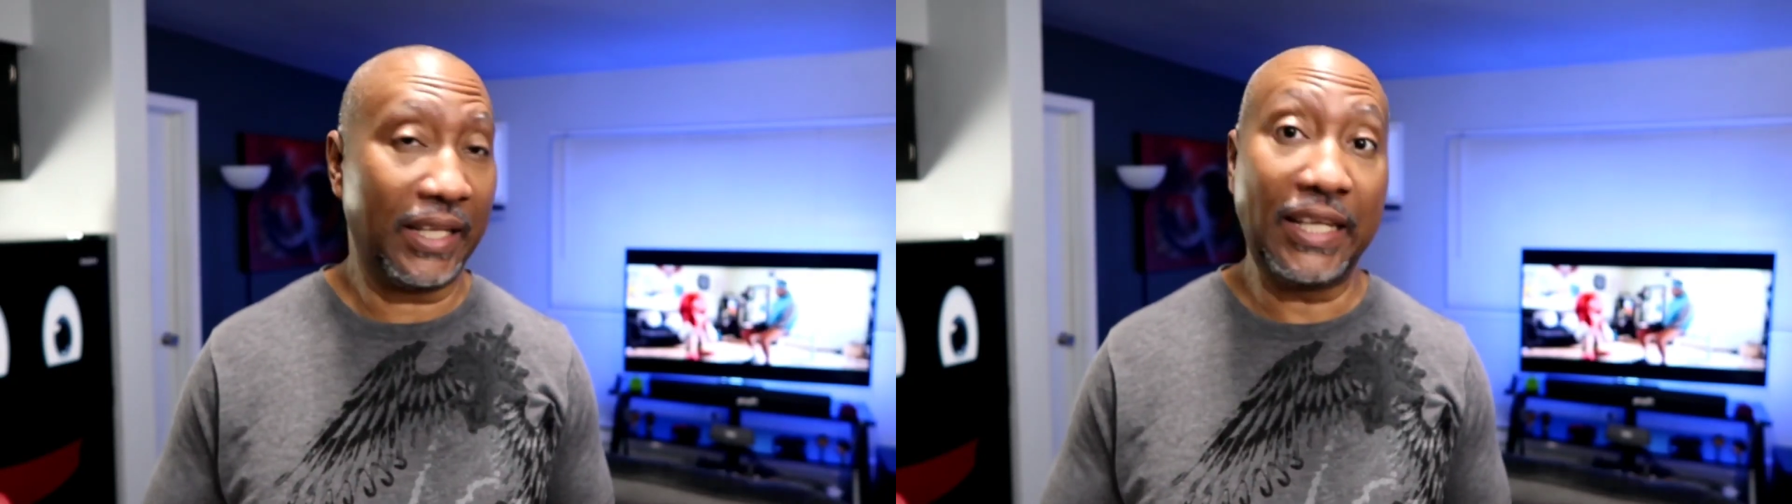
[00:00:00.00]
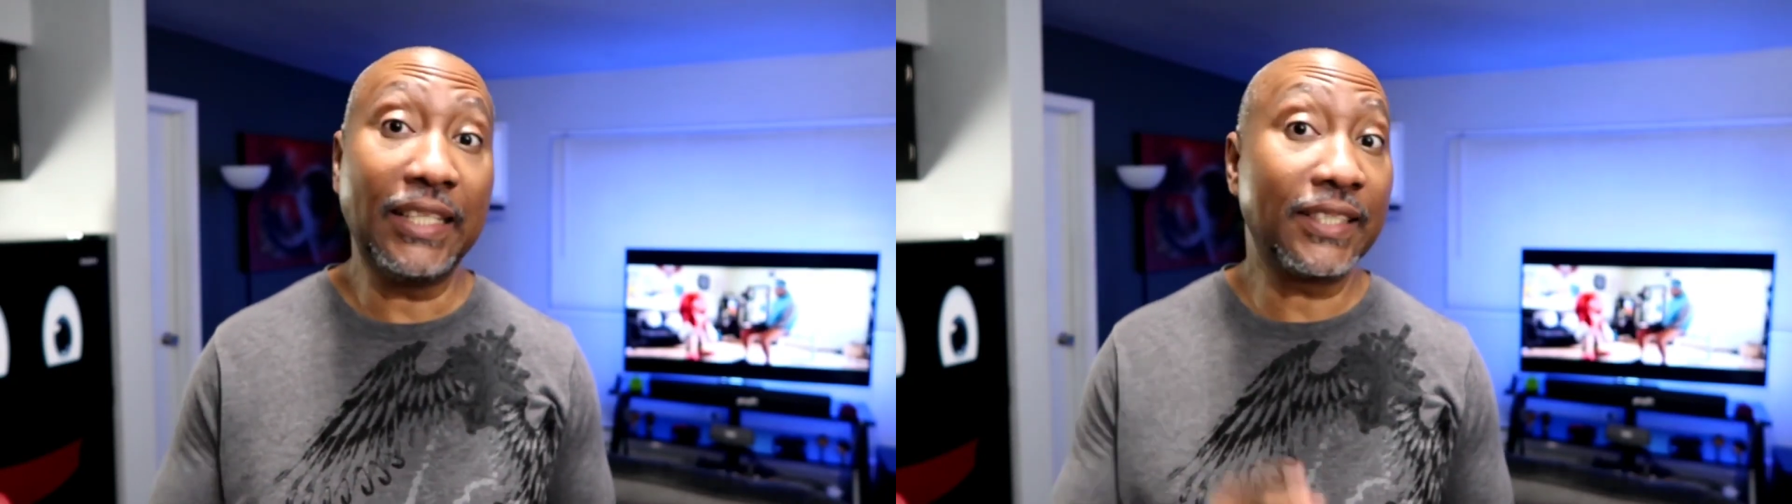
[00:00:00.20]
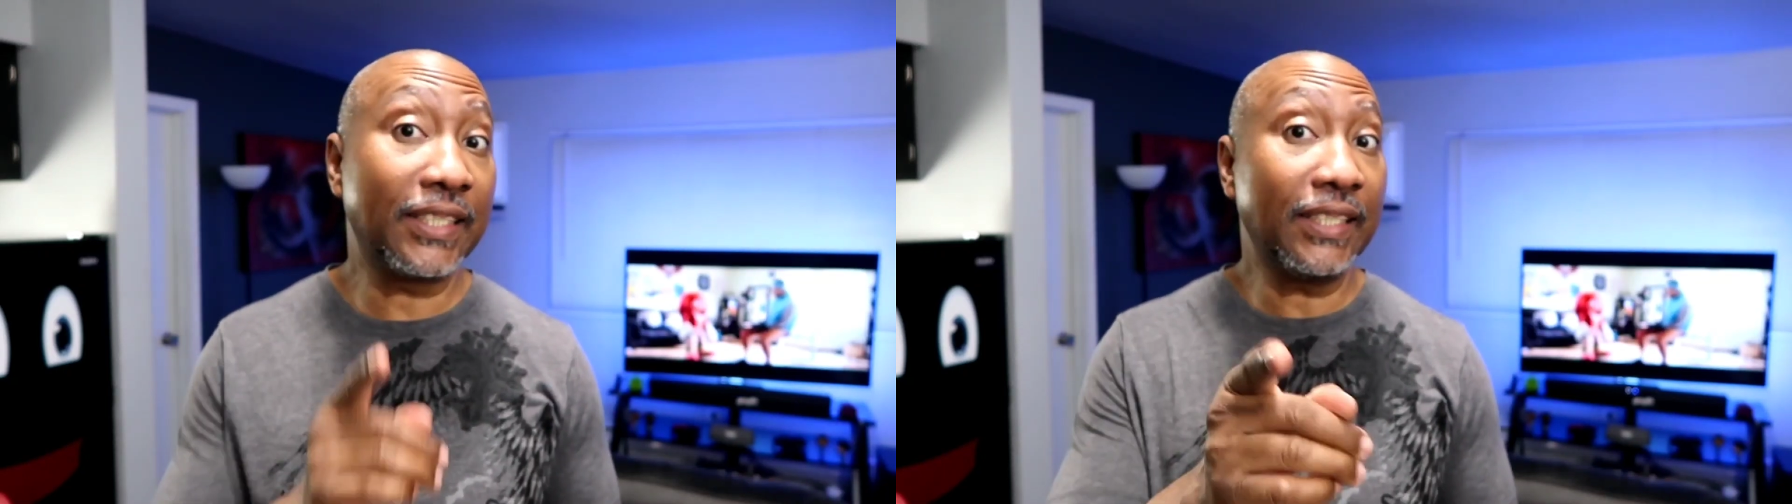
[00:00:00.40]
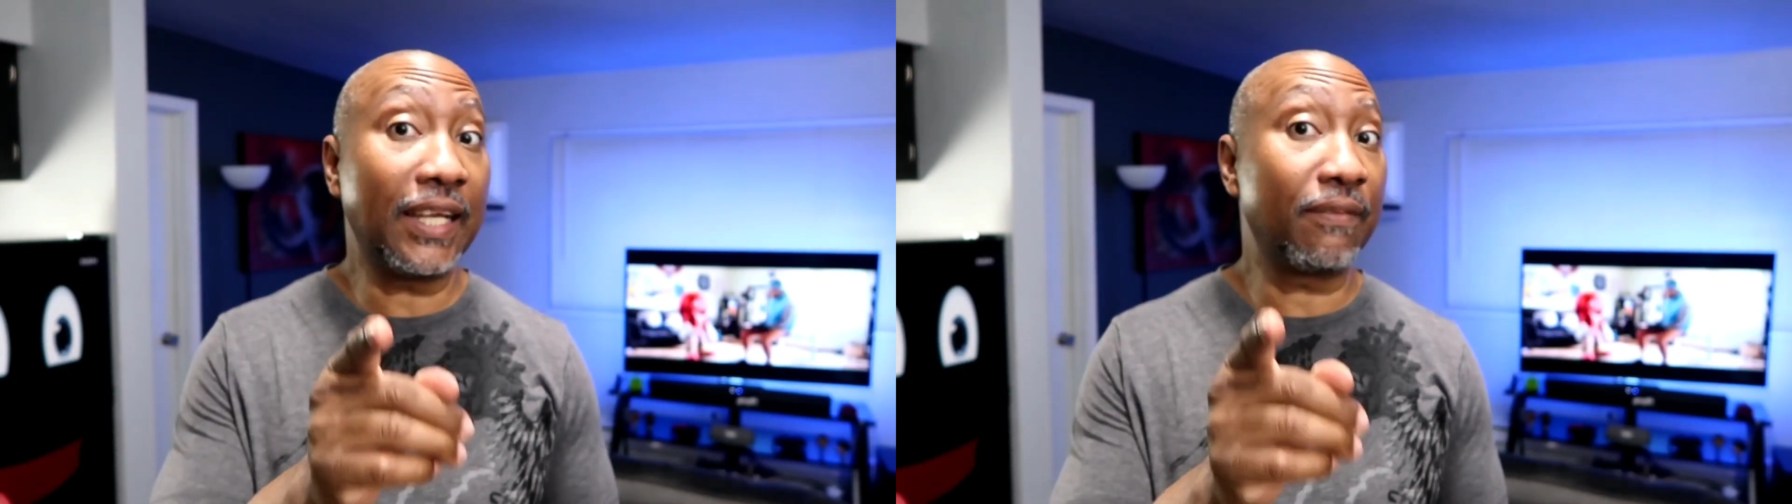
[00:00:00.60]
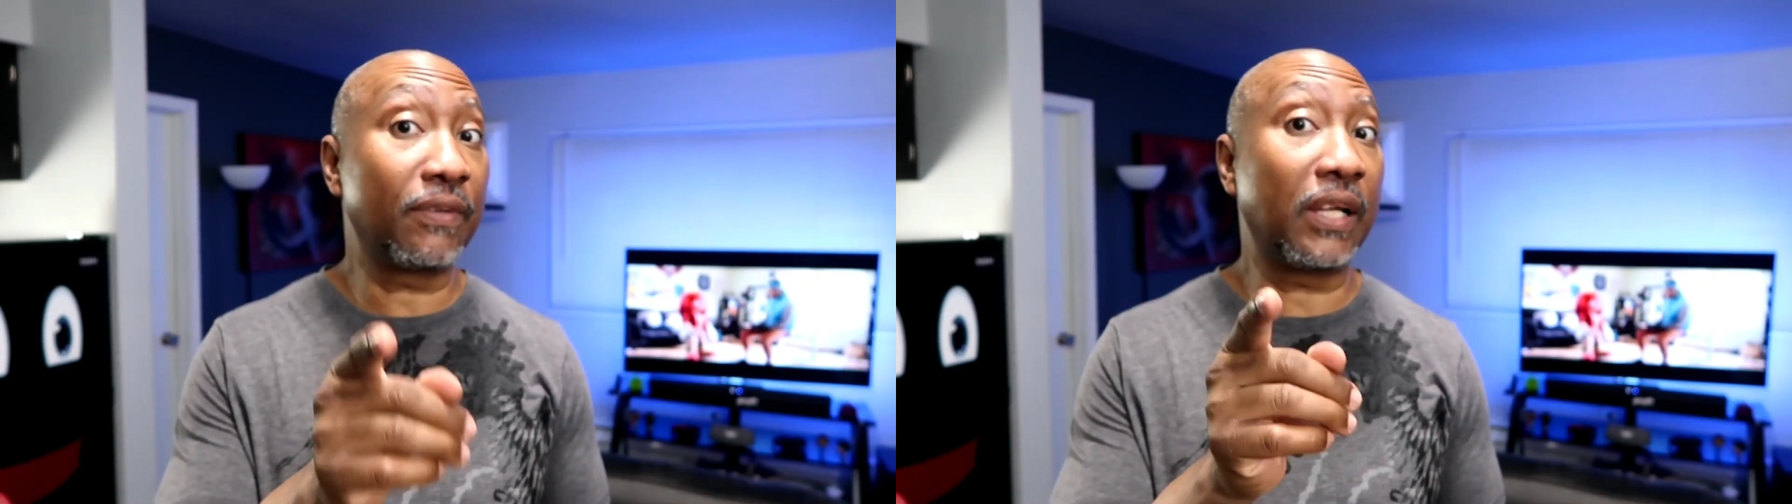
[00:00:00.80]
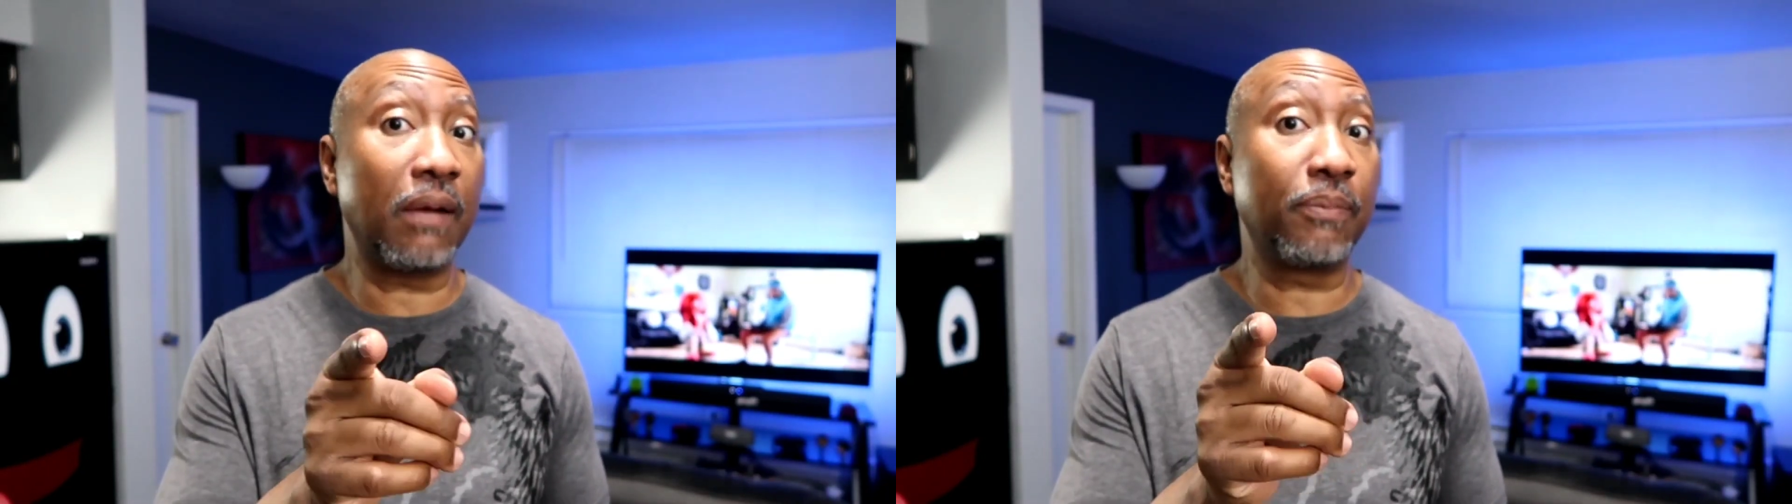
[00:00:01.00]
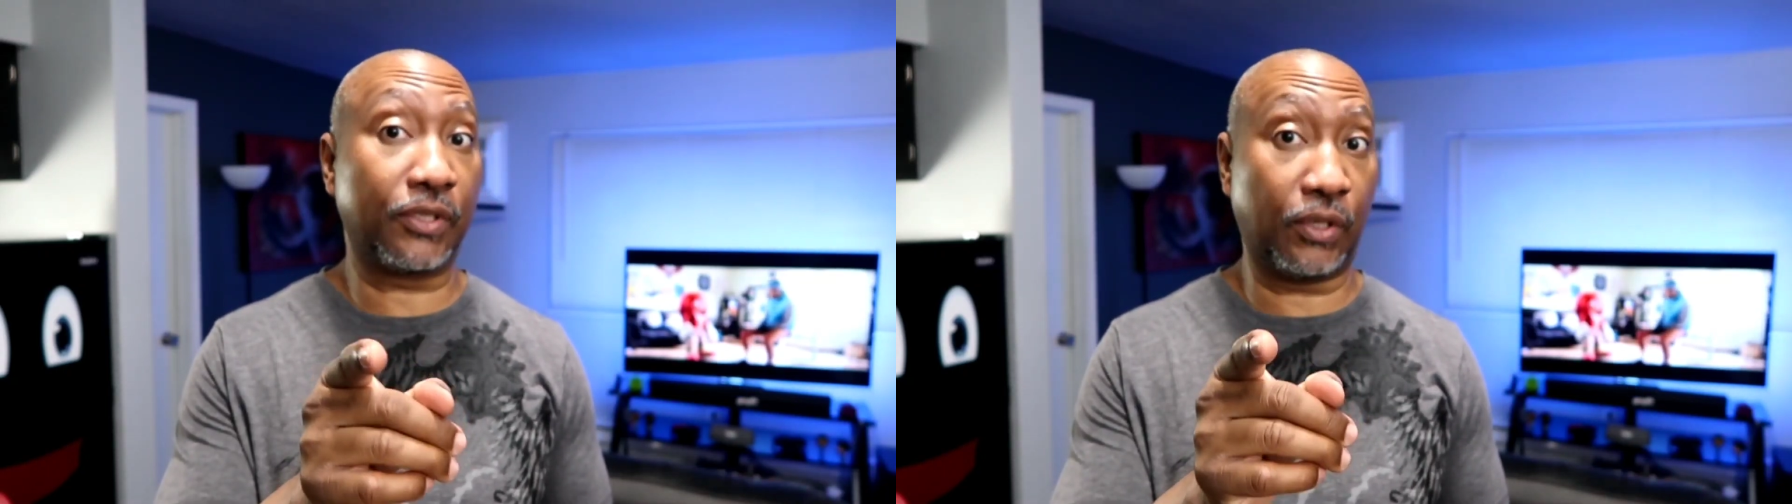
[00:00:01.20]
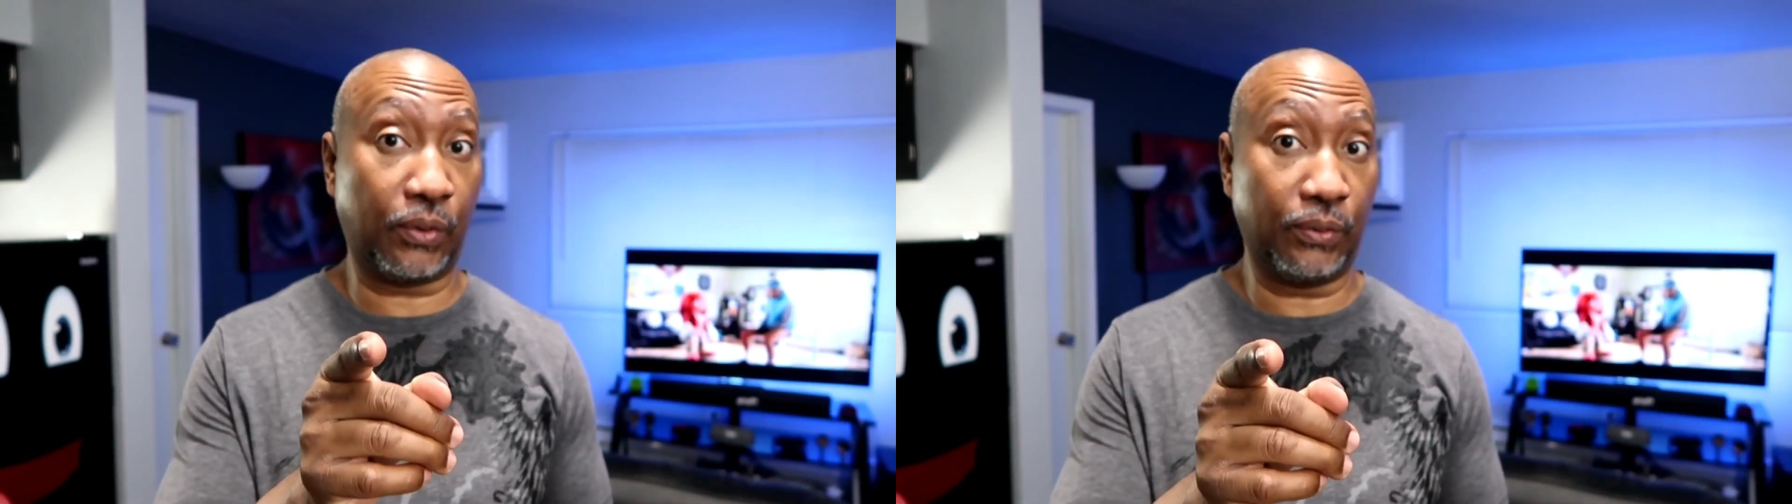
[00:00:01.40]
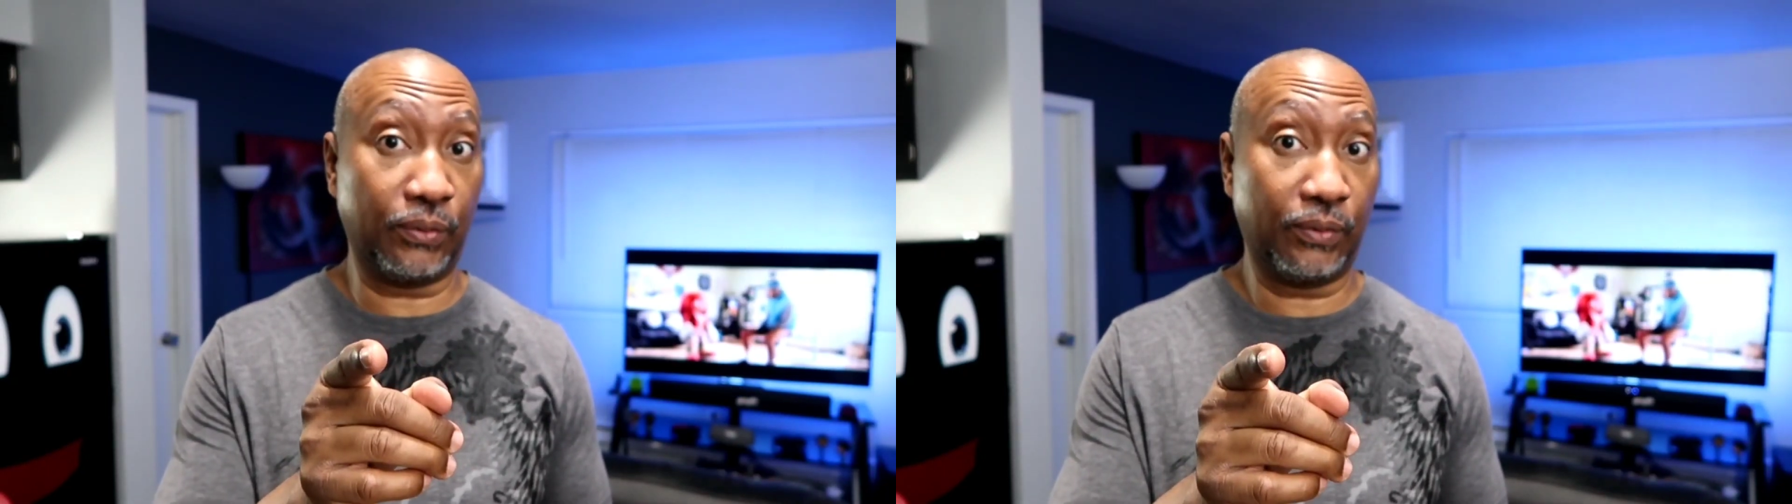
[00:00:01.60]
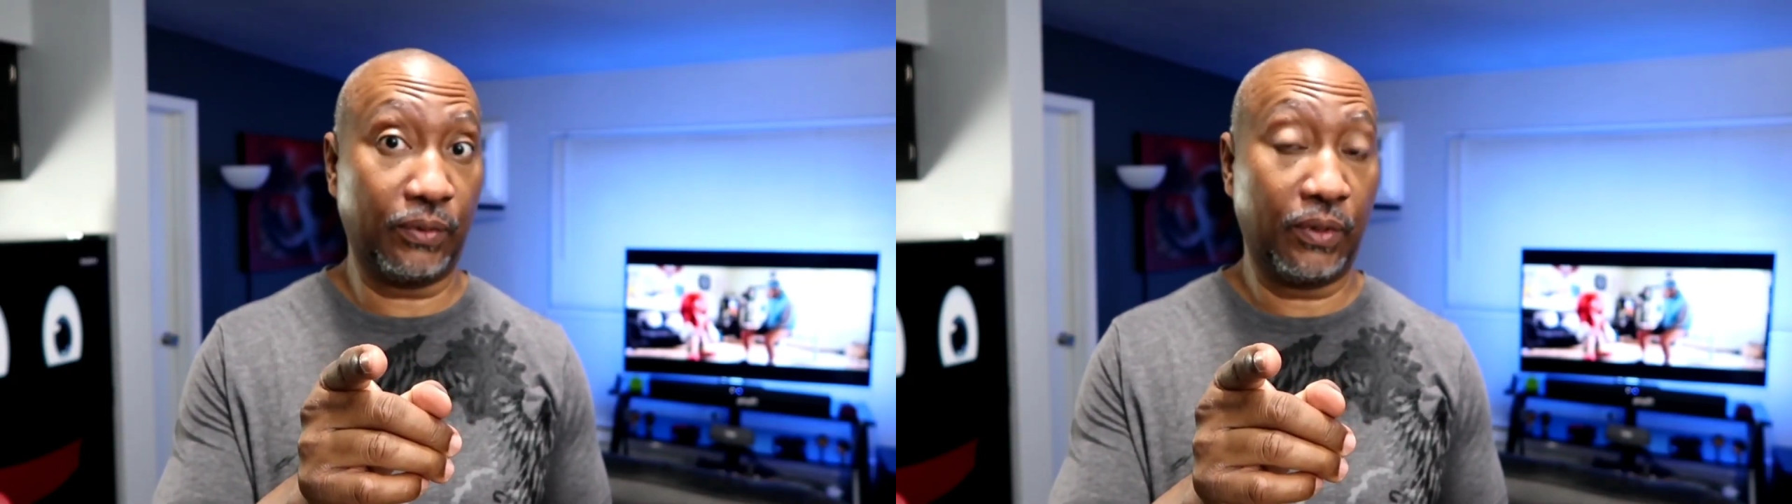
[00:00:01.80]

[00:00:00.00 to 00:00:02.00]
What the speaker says: He's in every episode.